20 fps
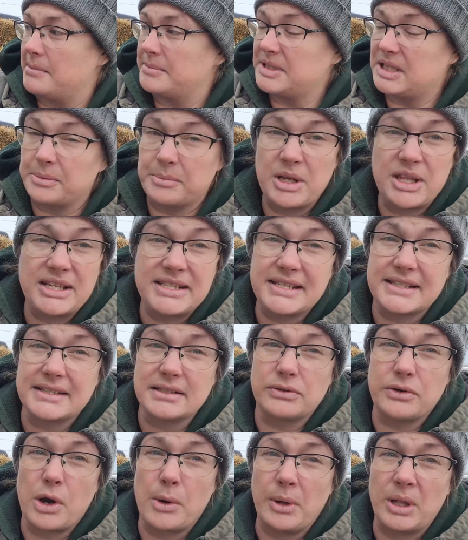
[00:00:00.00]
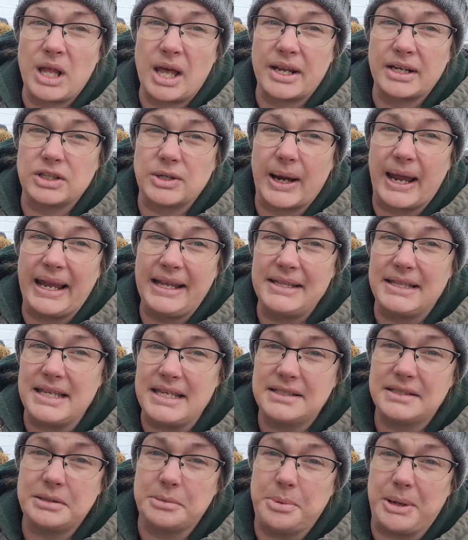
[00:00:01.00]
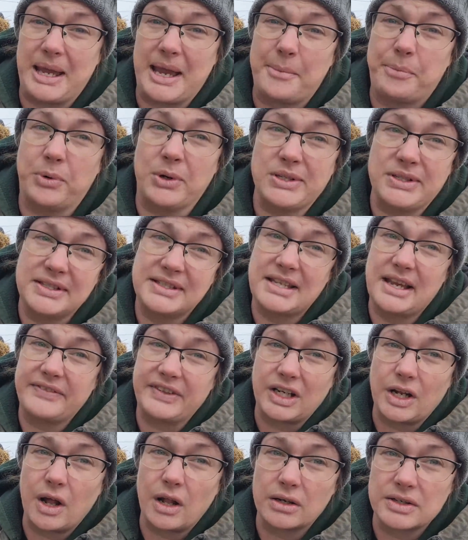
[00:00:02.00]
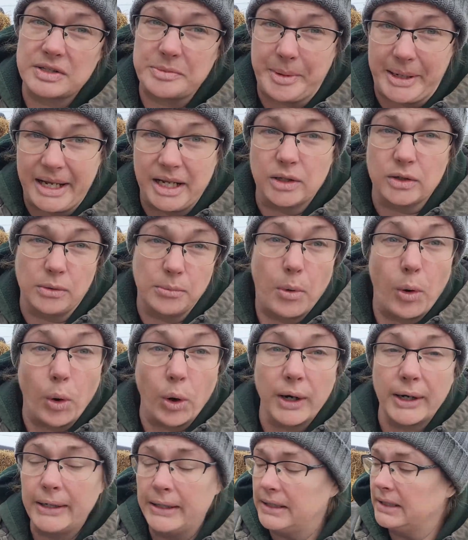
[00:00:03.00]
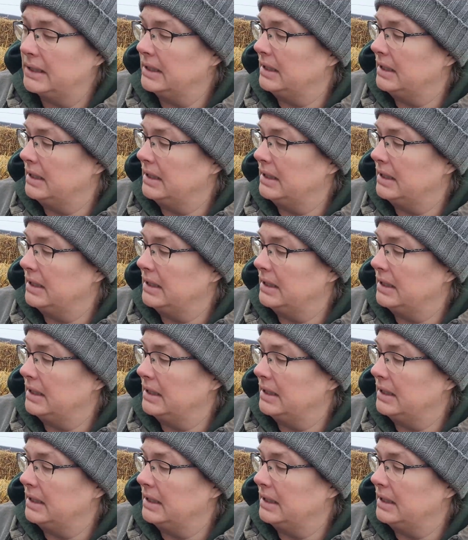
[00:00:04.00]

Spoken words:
Somewhere that doesn't grow a lot of grain, these can be upwards of $7 a bale or more.